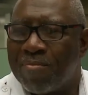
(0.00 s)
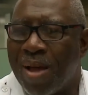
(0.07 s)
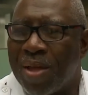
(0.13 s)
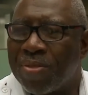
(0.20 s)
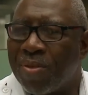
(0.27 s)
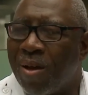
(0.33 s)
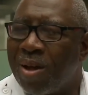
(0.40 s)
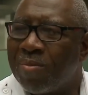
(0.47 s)
My
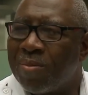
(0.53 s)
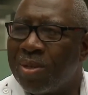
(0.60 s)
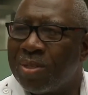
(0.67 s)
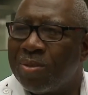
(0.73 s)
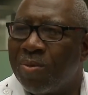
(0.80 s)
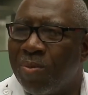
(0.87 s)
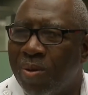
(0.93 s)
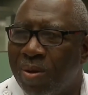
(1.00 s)
thought
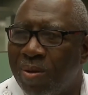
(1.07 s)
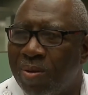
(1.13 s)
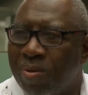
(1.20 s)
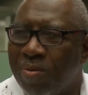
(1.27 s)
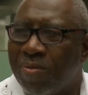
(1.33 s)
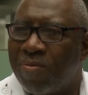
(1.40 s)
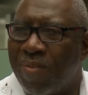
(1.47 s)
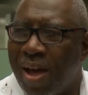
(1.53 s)
was,
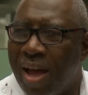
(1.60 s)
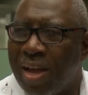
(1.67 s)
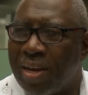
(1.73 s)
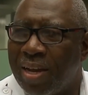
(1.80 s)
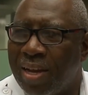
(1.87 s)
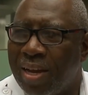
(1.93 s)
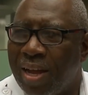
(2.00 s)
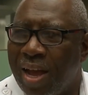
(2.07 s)
whoa,
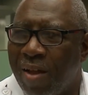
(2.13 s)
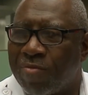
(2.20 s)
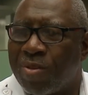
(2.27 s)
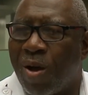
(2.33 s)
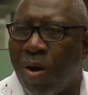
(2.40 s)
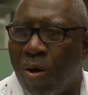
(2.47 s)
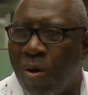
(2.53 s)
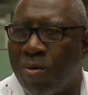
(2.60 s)
finally, after
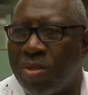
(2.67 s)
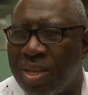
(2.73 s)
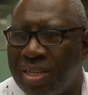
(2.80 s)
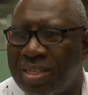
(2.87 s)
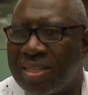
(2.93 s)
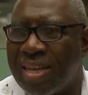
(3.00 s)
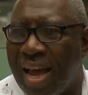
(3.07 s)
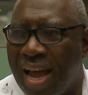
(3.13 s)
all
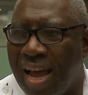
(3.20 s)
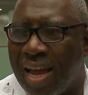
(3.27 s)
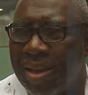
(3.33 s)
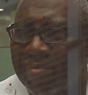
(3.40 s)
this time.